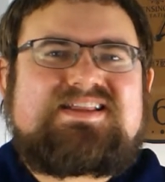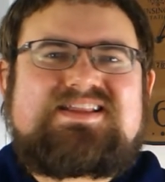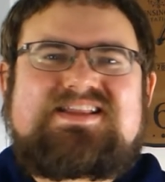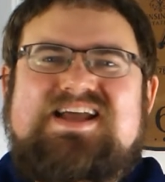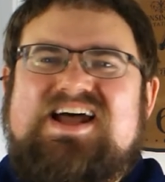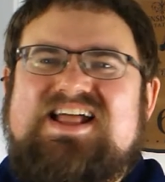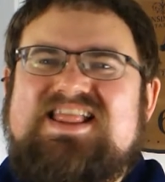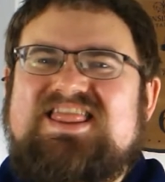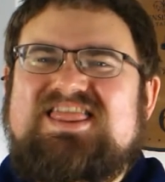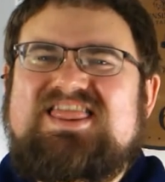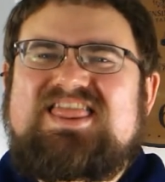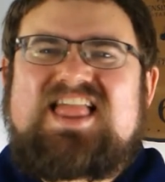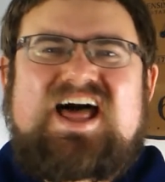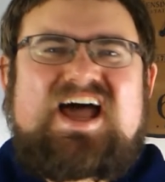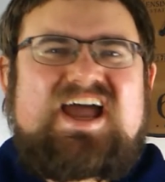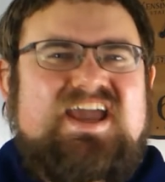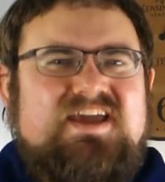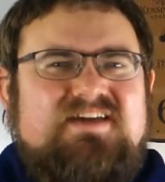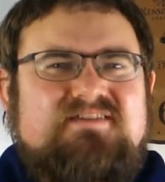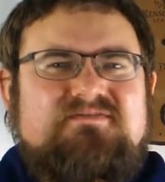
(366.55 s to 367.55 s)
Not
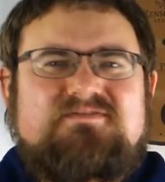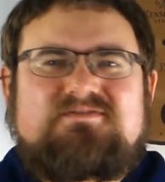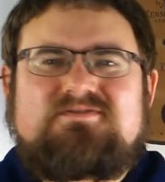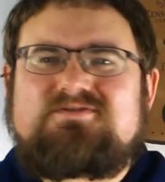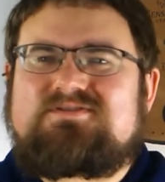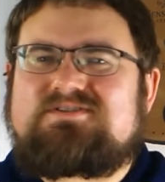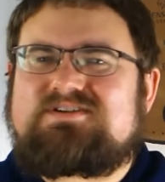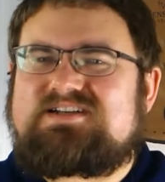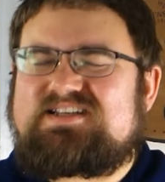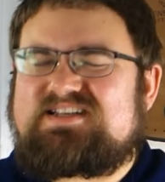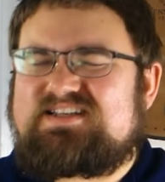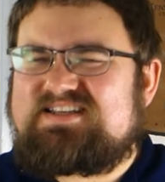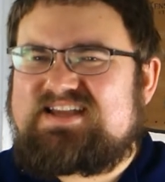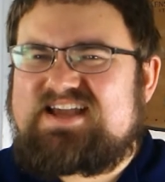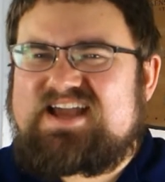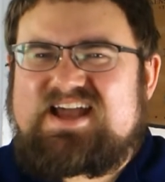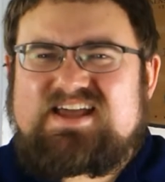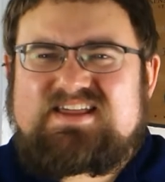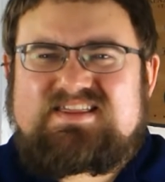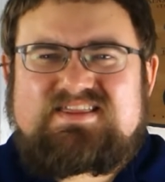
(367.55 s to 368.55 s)
life or
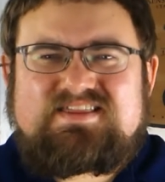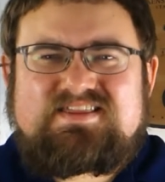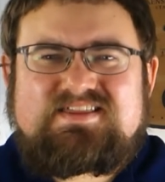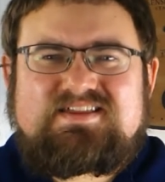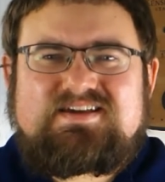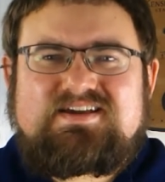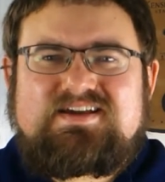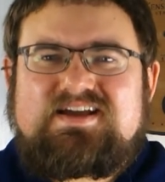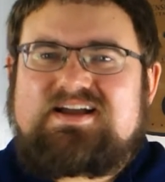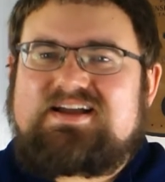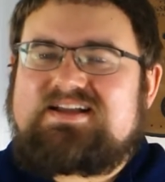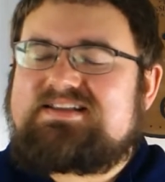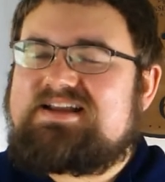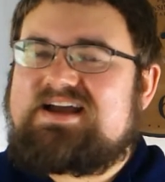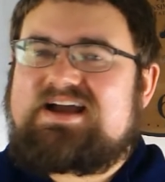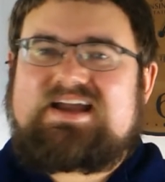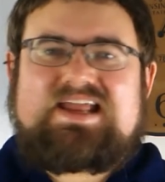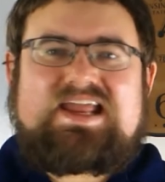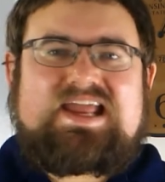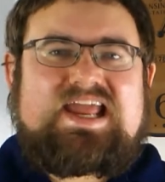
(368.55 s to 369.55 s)
death,
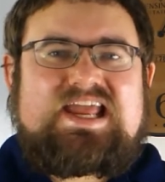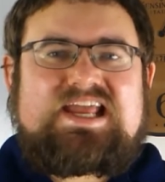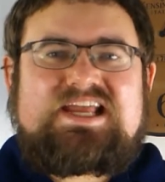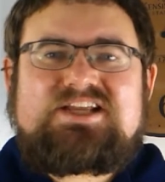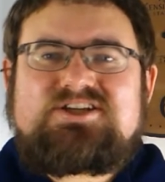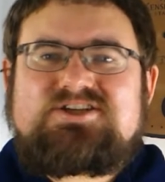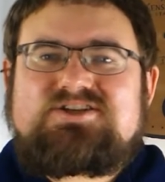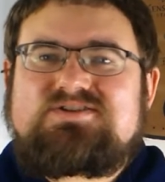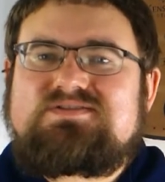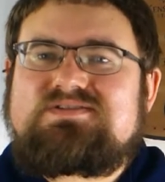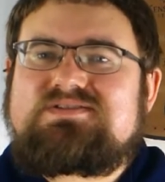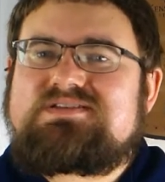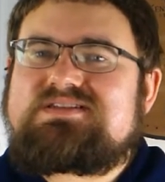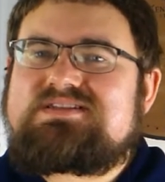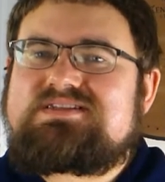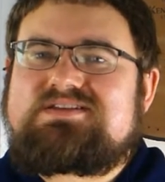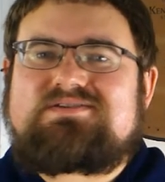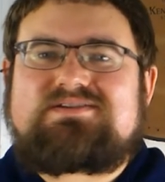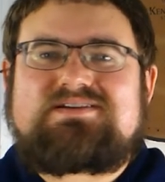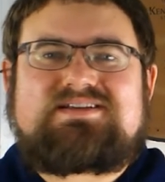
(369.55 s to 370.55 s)
not angels
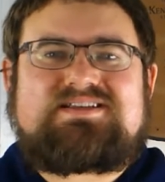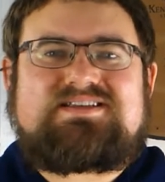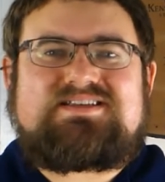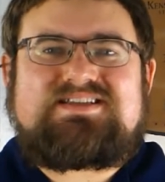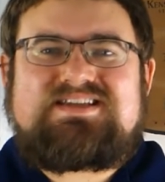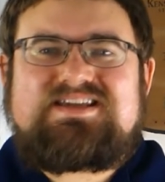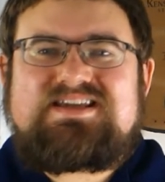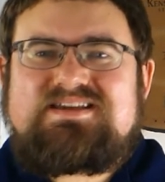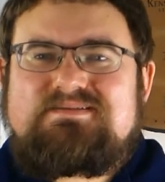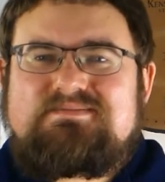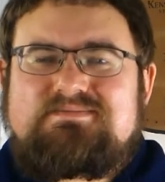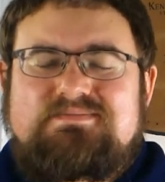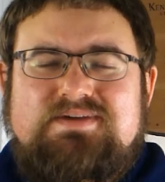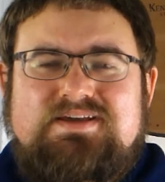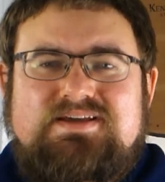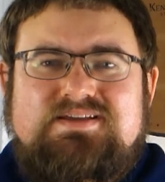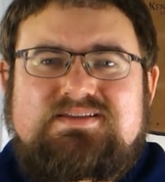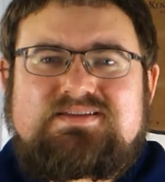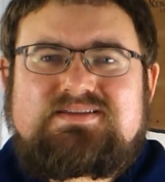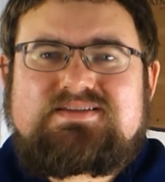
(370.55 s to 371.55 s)
or
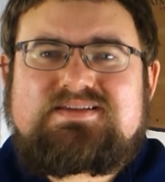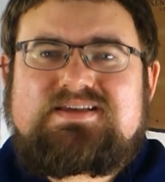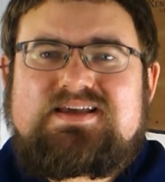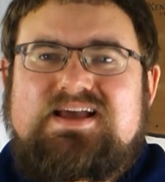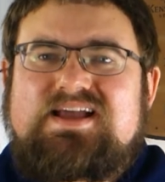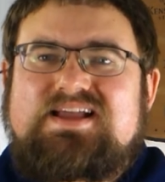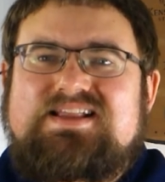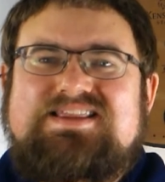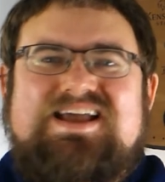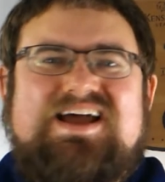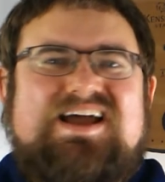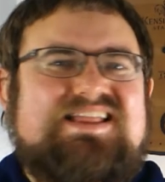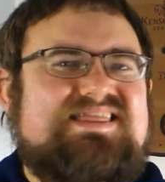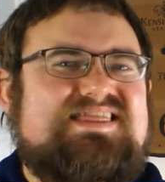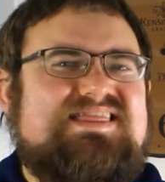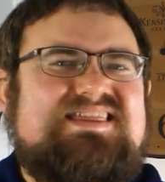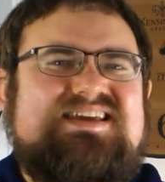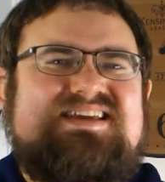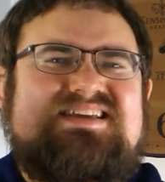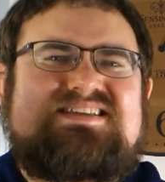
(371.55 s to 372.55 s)
demons,
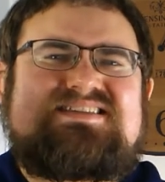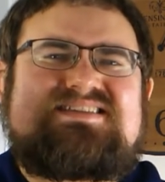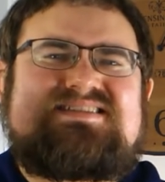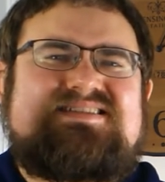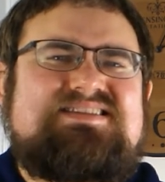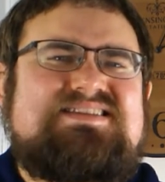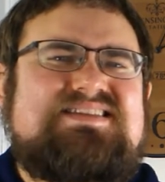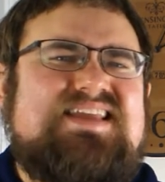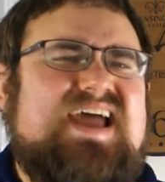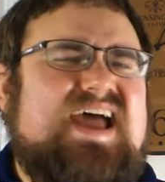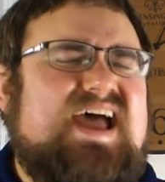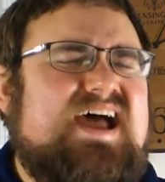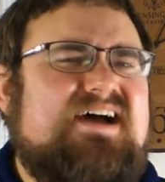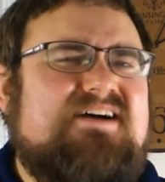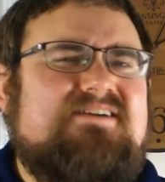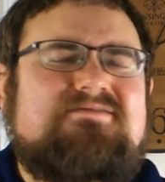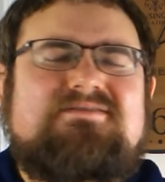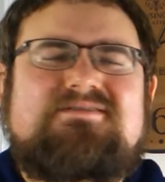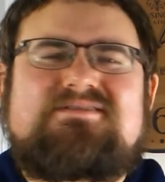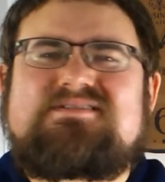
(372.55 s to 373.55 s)
not things
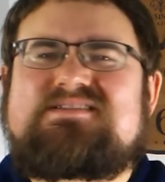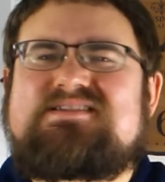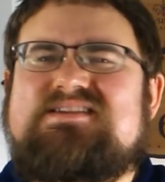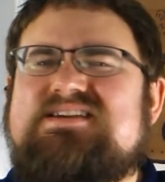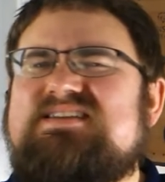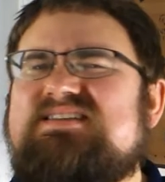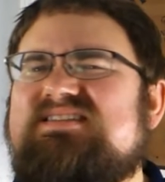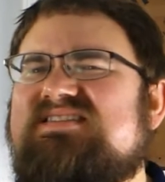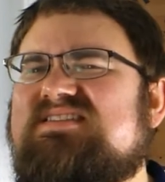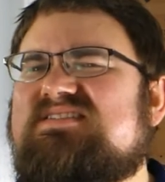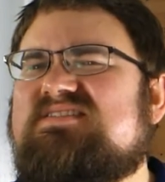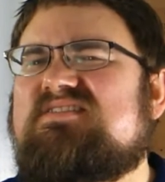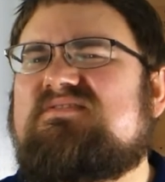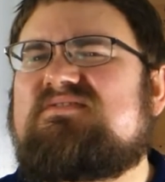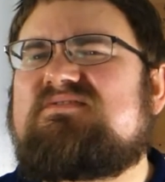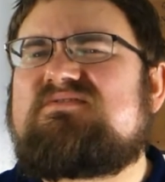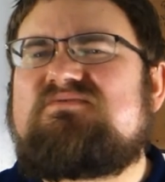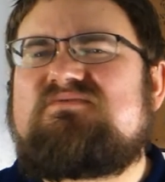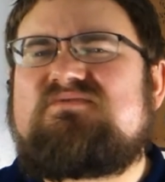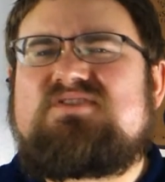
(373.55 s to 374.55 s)
now or things in the
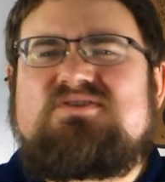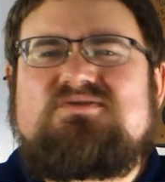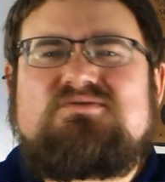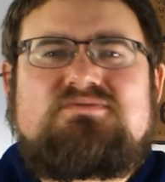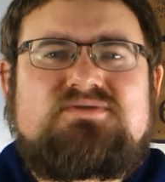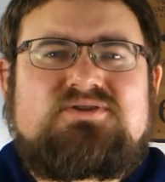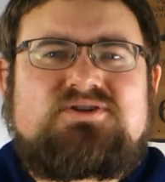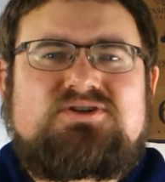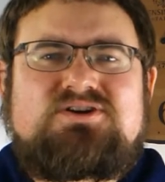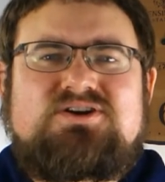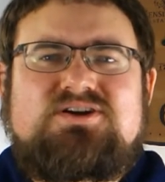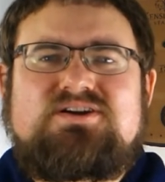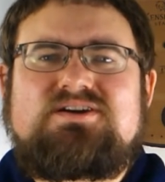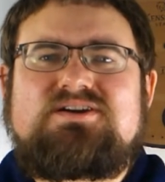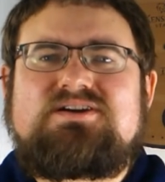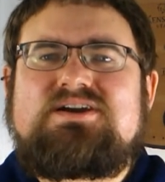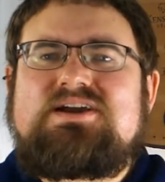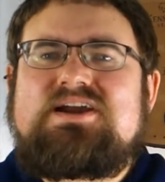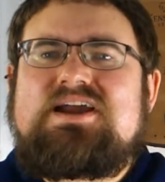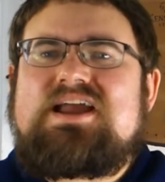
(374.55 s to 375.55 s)

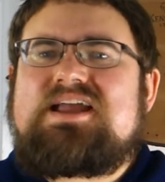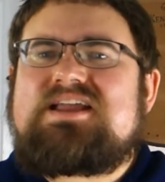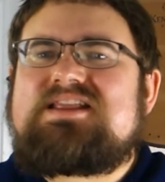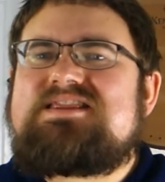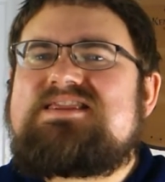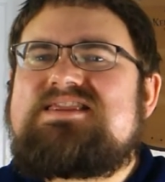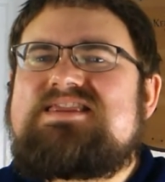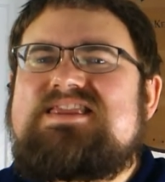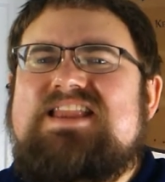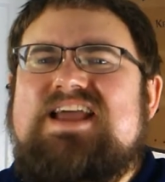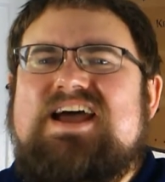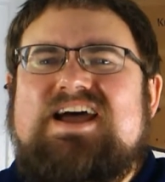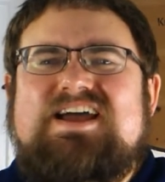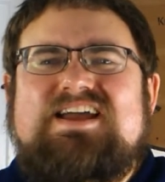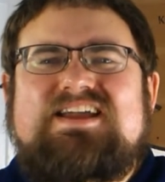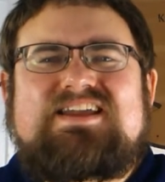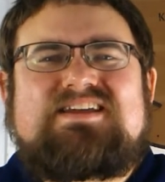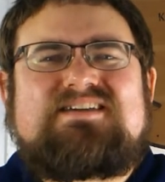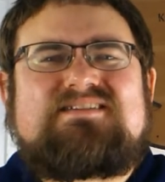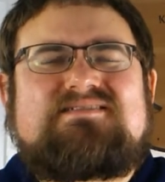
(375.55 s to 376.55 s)
future,
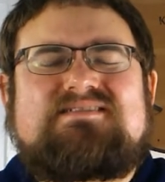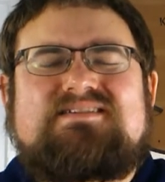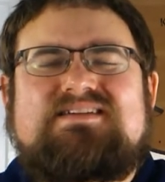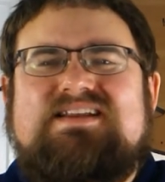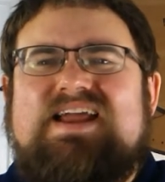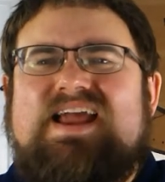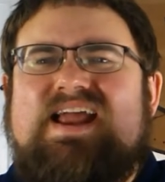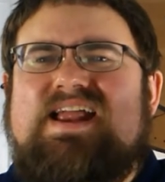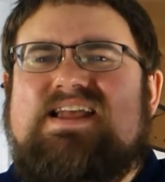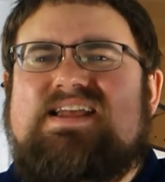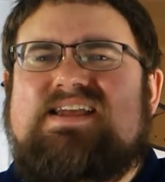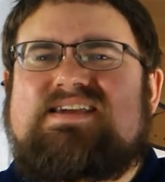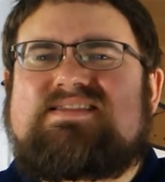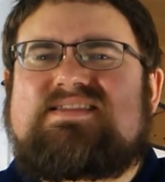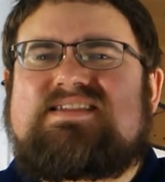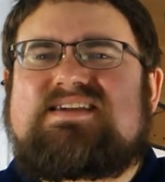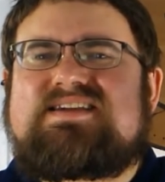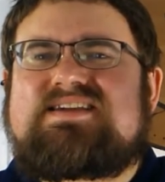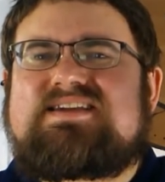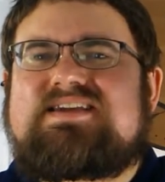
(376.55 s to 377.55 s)
not even
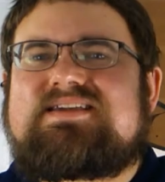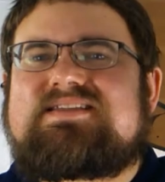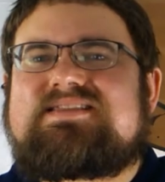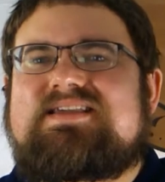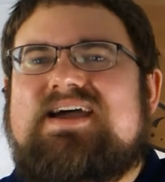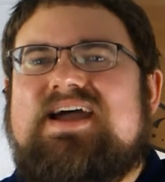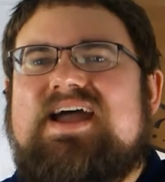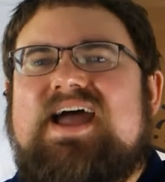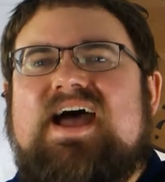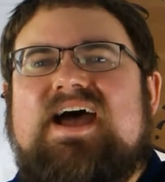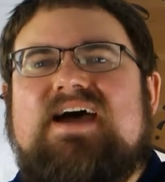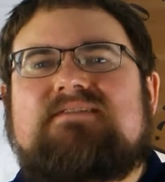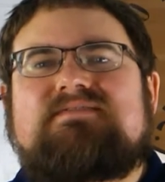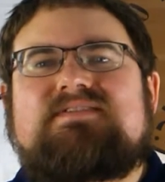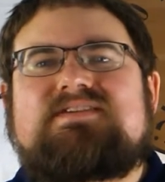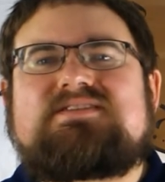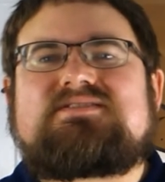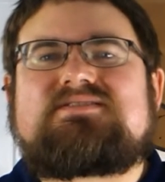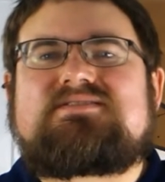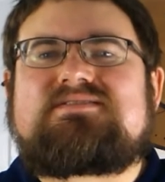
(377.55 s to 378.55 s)
anything in the
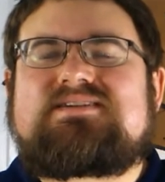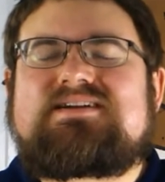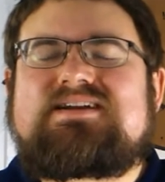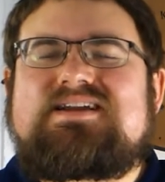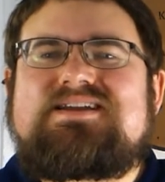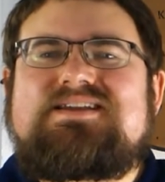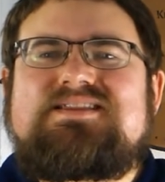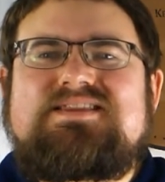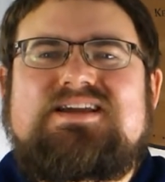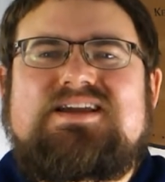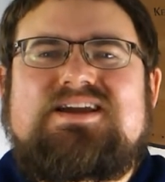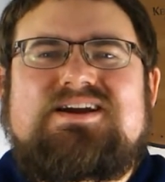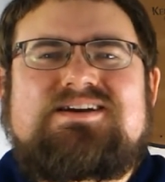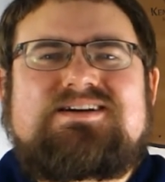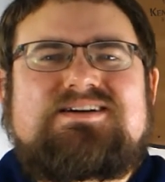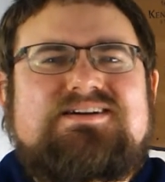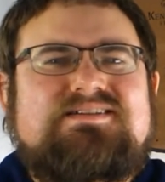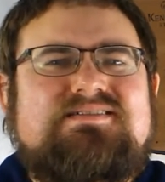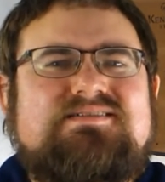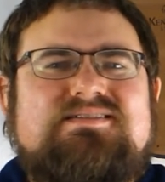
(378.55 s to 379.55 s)
heavens or in the
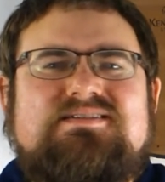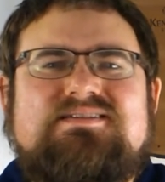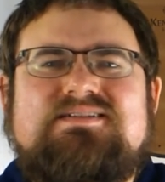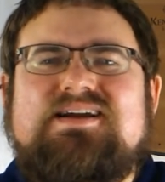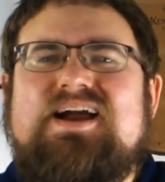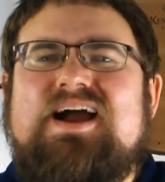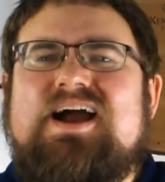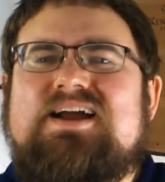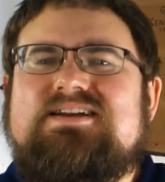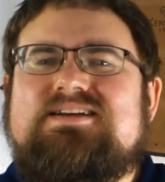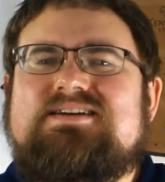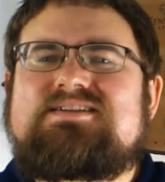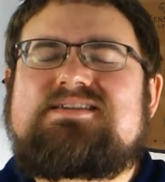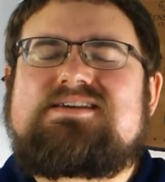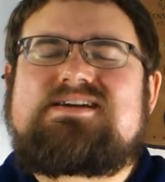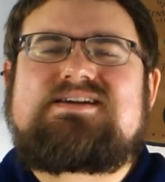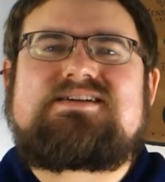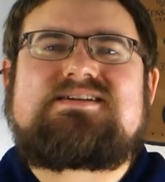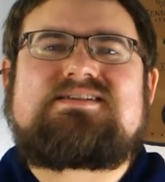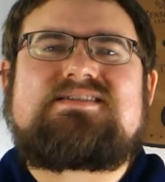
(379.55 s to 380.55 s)
earth or under
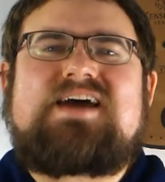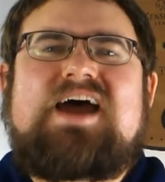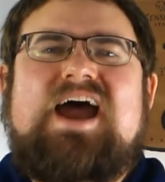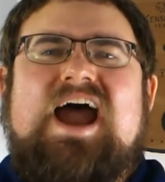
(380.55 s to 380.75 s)
the earth.